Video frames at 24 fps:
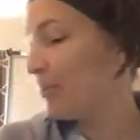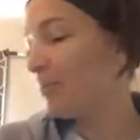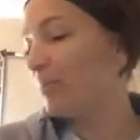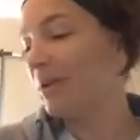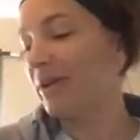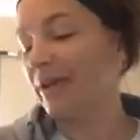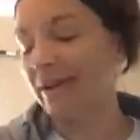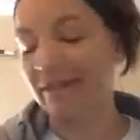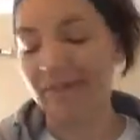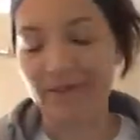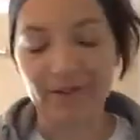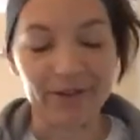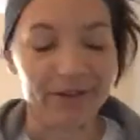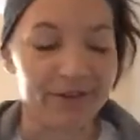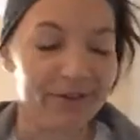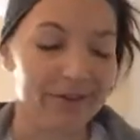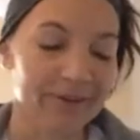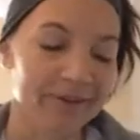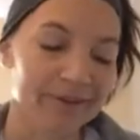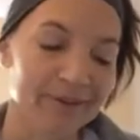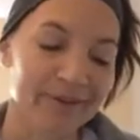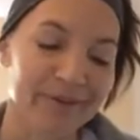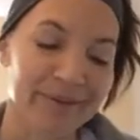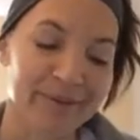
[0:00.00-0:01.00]
but I
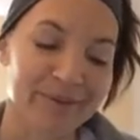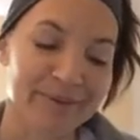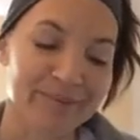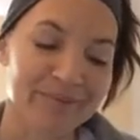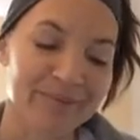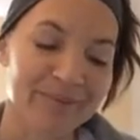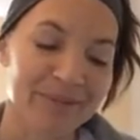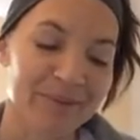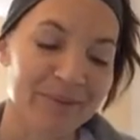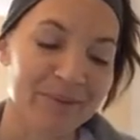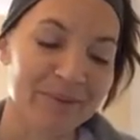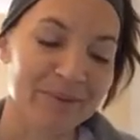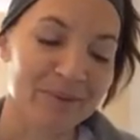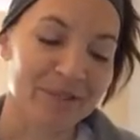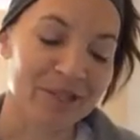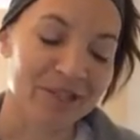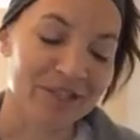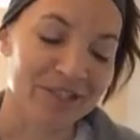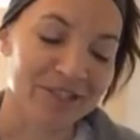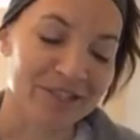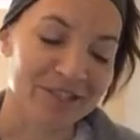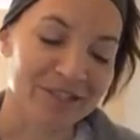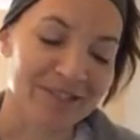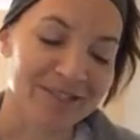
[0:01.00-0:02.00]
figured, you know, sometimes you
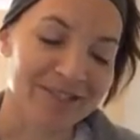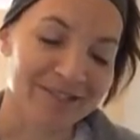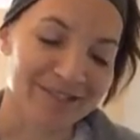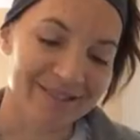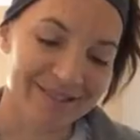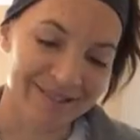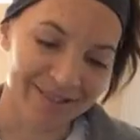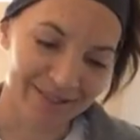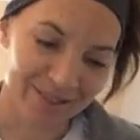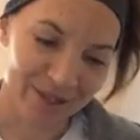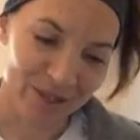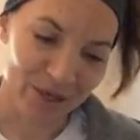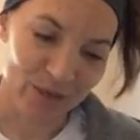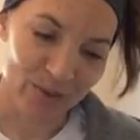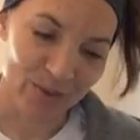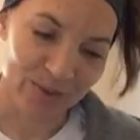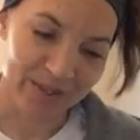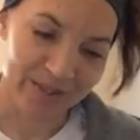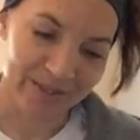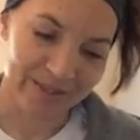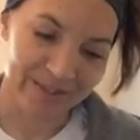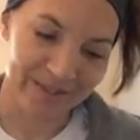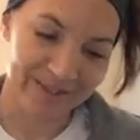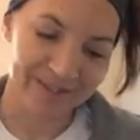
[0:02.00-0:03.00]
gotta just go
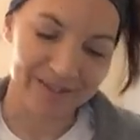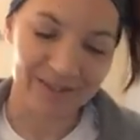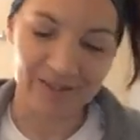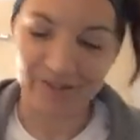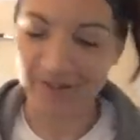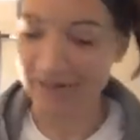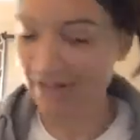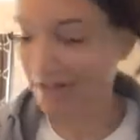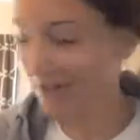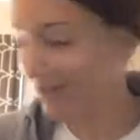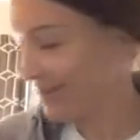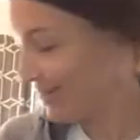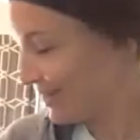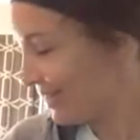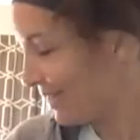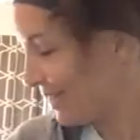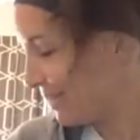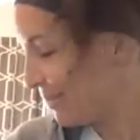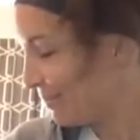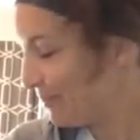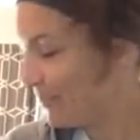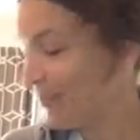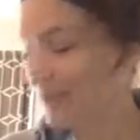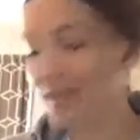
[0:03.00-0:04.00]
with it, so here I
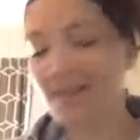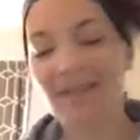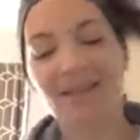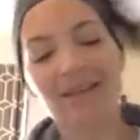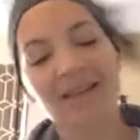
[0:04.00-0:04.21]
am.